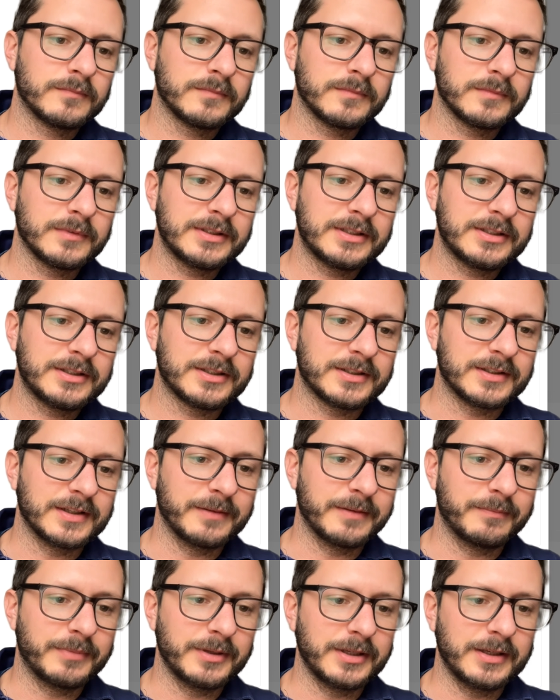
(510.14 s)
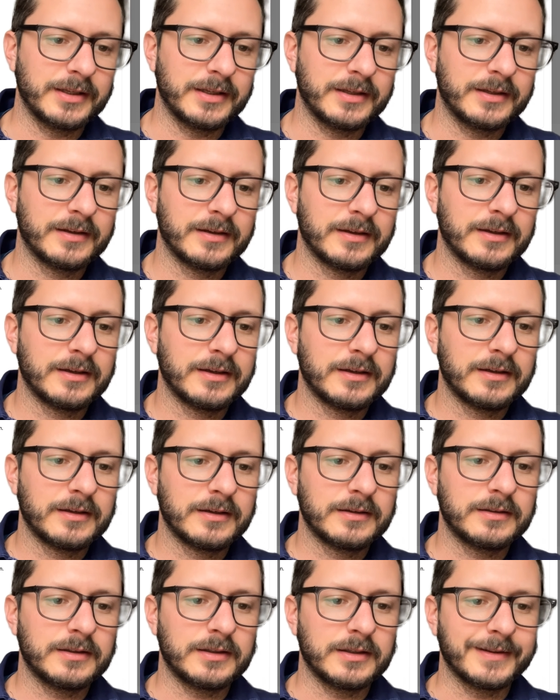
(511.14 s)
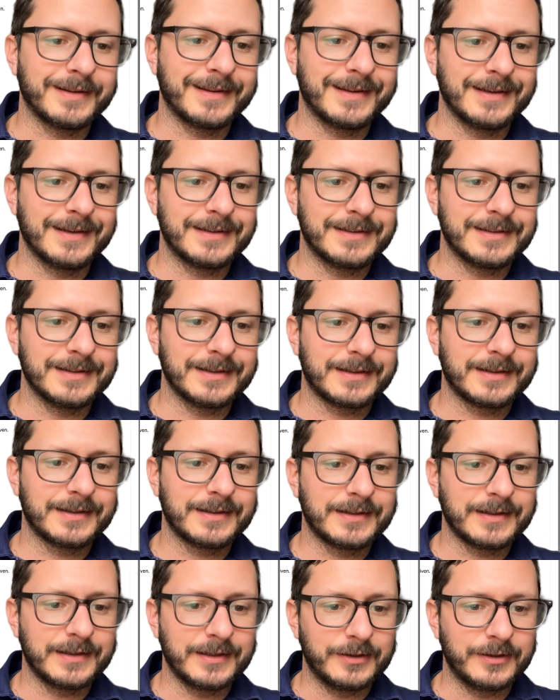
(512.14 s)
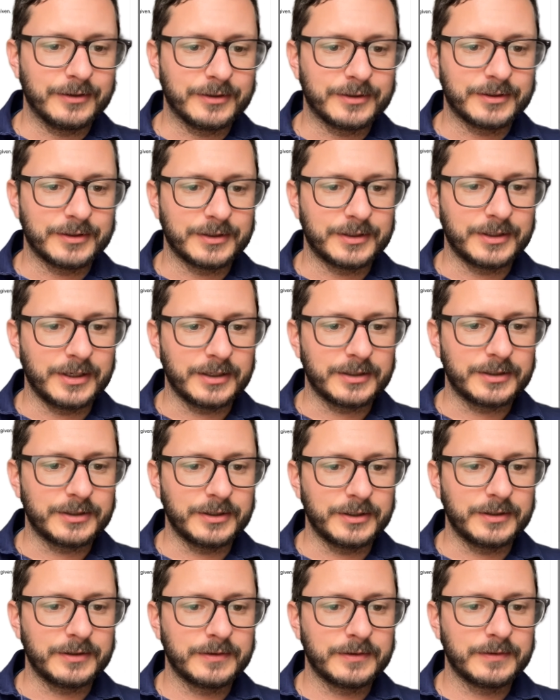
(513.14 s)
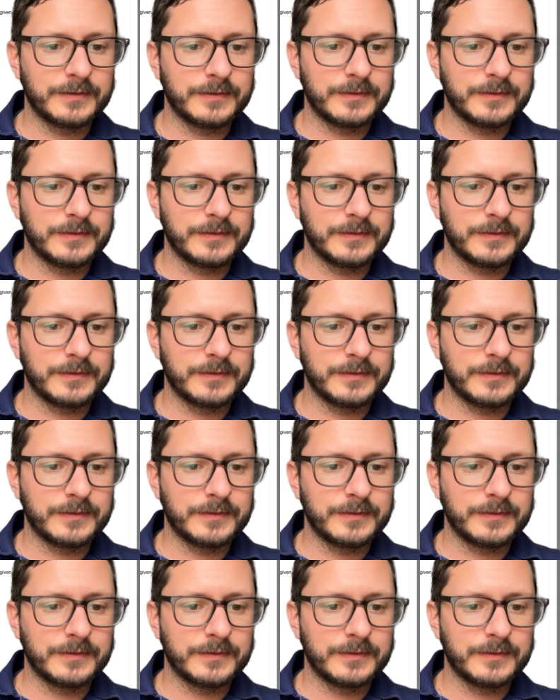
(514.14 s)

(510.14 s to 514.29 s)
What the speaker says: Let's just say be authentic in your suggestion.